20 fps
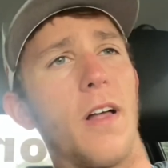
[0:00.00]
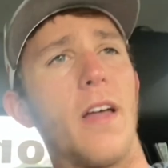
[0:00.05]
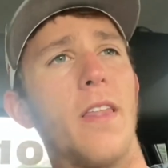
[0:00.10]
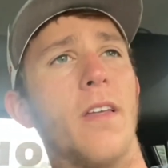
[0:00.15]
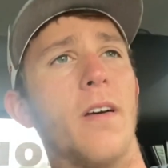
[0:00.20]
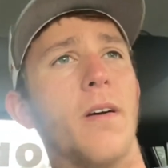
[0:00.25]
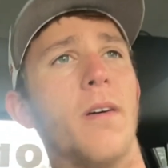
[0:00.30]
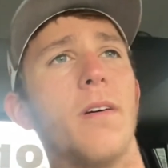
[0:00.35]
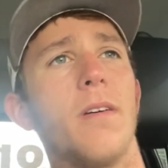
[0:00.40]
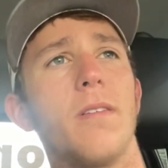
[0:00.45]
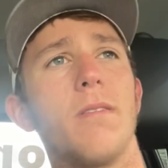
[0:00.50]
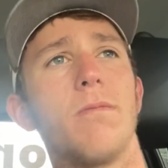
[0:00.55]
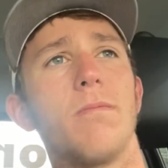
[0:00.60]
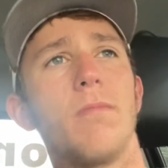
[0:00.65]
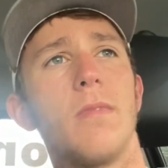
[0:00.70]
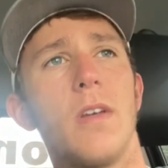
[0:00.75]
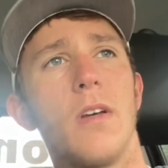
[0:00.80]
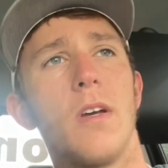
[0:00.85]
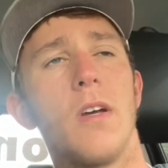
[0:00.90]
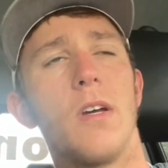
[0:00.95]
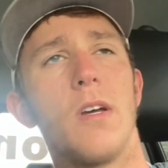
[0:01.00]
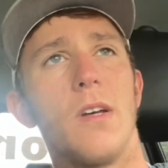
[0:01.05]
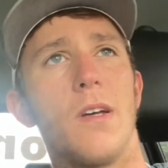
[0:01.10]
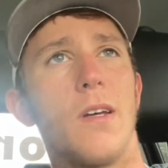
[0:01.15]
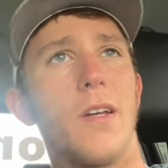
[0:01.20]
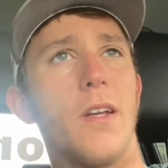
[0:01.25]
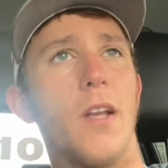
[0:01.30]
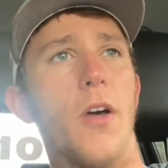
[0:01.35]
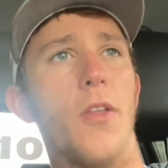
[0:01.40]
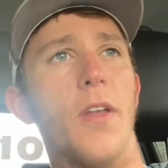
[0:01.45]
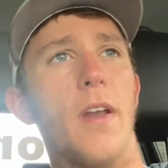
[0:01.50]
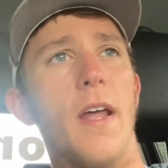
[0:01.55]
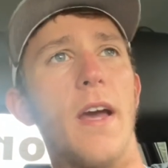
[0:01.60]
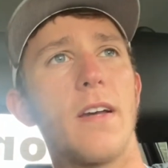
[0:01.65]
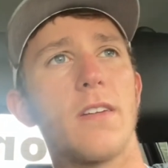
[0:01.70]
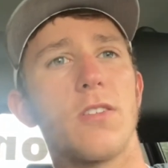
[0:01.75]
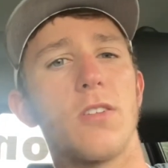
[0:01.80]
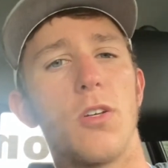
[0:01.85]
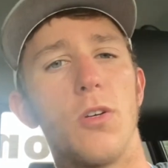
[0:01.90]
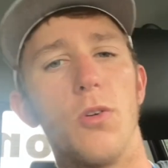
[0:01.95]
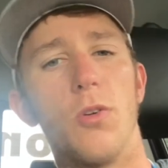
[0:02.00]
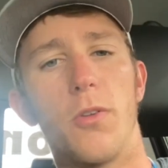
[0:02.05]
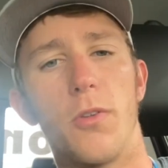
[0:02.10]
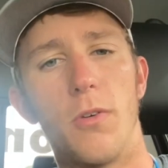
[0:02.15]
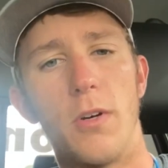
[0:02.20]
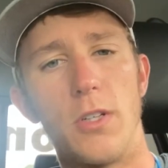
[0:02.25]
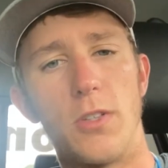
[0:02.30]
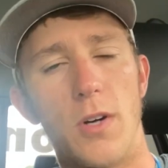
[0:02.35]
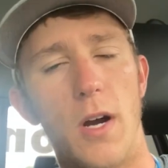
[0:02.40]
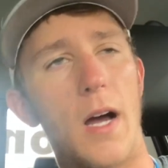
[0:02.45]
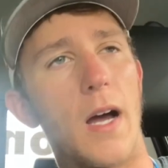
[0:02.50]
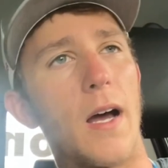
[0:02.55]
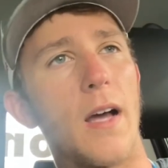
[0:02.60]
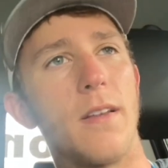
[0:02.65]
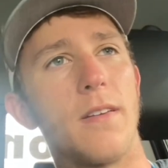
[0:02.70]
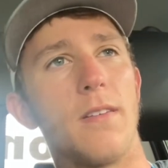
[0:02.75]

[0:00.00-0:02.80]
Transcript: like the next 2 or 3 tries,